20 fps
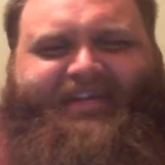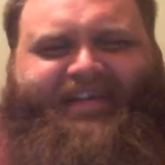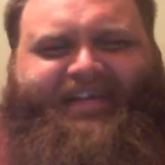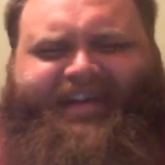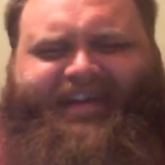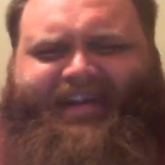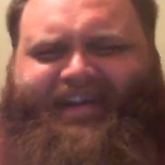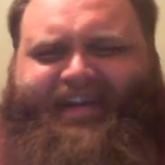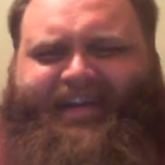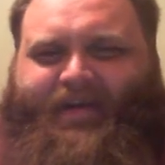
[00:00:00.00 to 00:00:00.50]

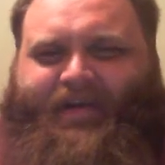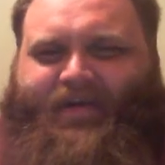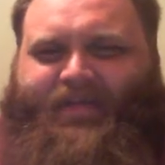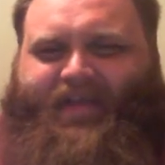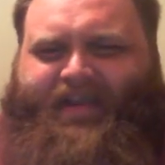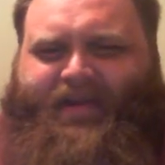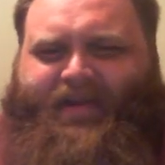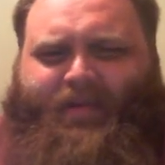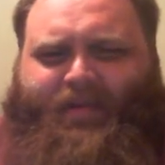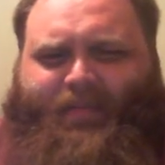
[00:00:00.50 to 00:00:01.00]
you know,
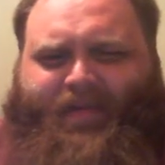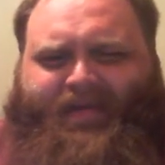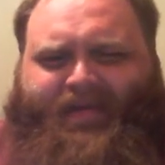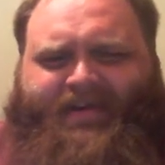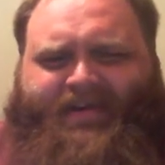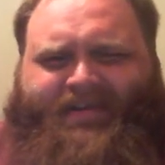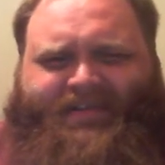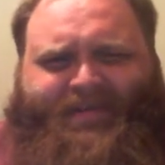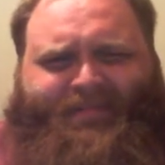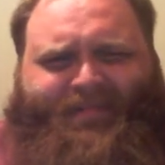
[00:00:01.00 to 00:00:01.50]
that your
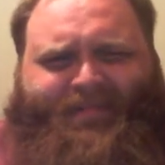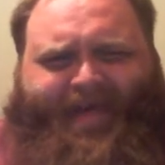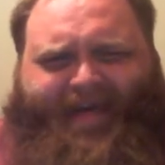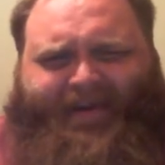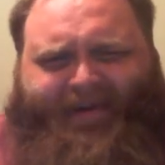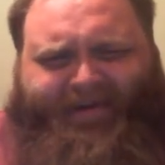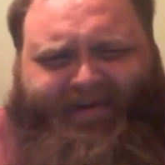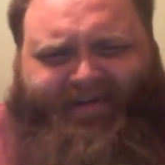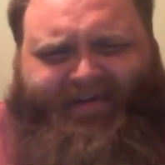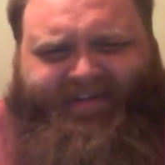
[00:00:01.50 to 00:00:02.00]
opinion doesn't
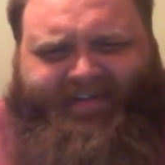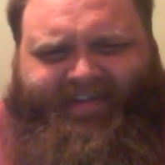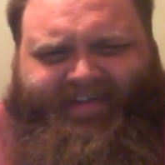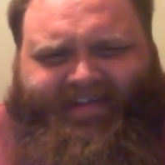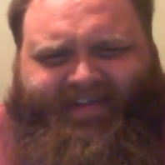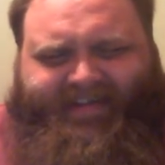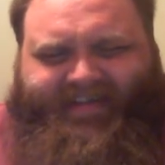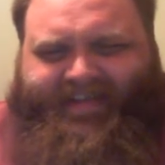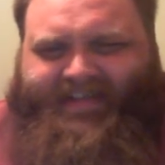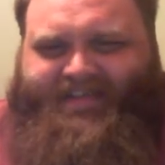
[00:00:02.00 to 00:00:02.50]
matter.
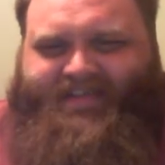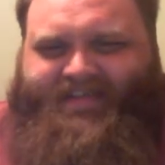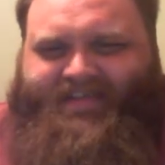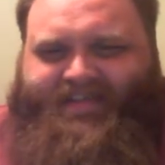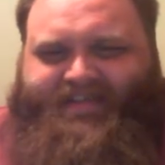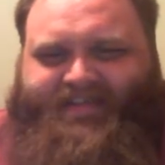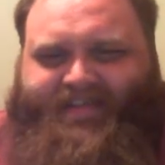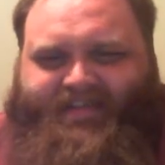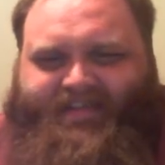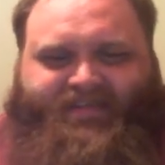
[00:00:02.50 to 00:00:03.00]
Like, that's
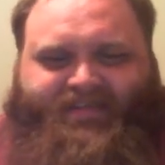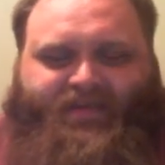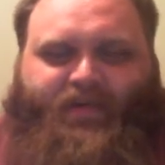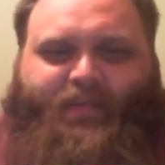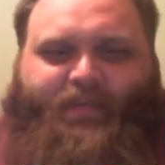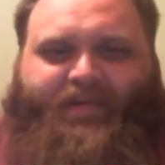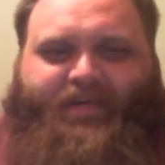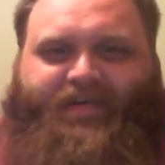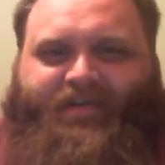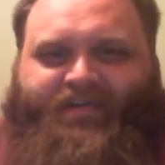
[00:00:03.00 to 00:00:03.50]

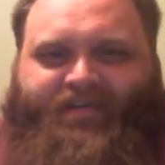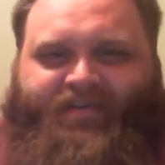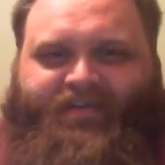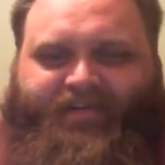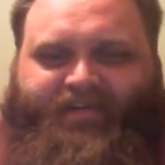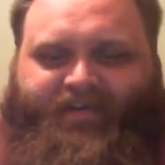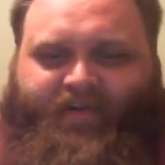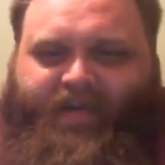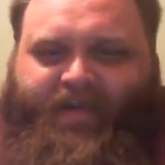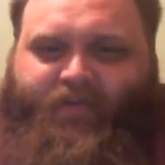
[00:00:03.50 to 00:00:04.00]
stupid.
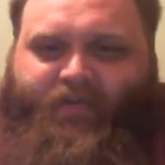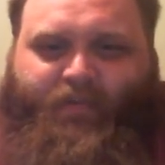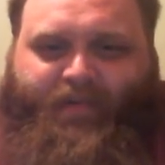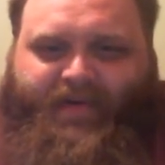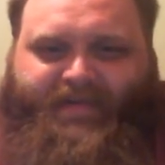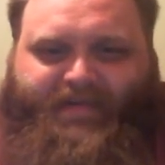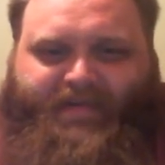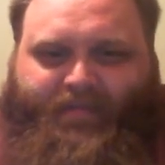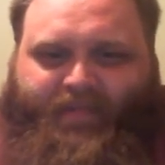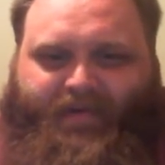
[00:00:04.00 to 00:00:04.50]
You know,
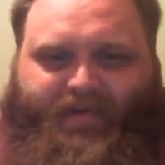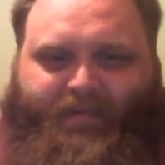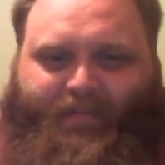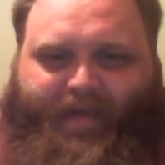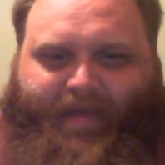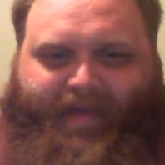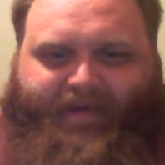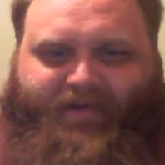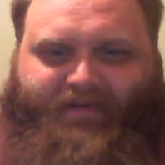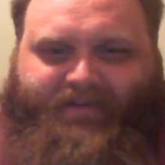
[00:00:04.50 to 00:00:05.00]
everybody's opinion
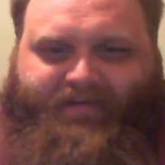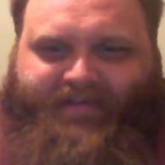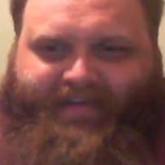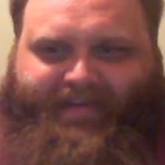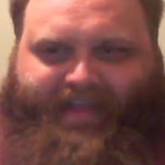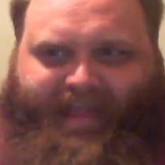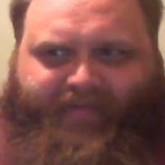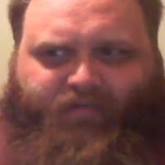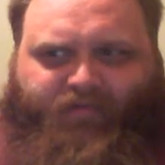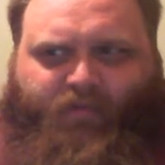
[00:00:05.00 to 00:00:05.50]
matters.
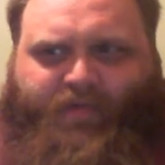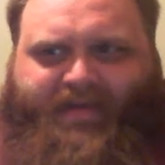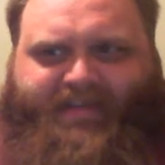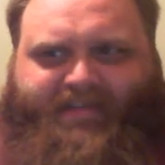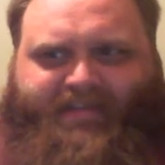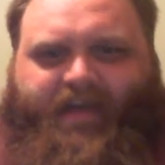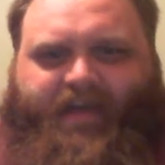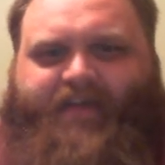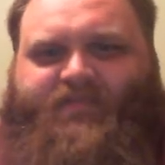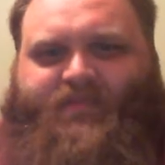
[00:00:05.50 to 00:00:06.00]
Like,
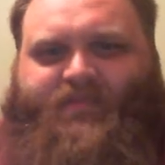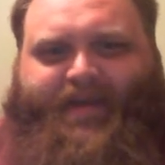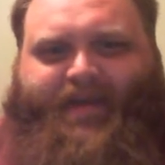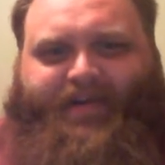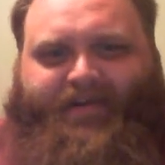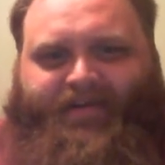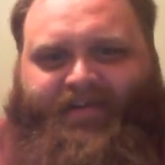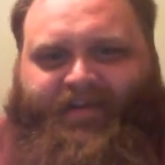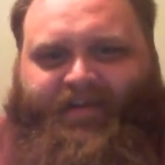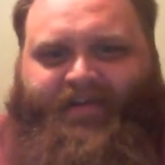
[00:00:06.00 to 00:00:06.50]
everybody's lives
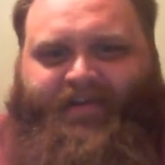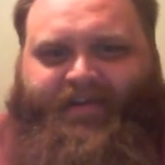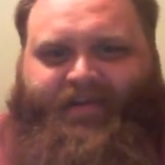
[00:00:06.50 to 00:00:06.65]
matter.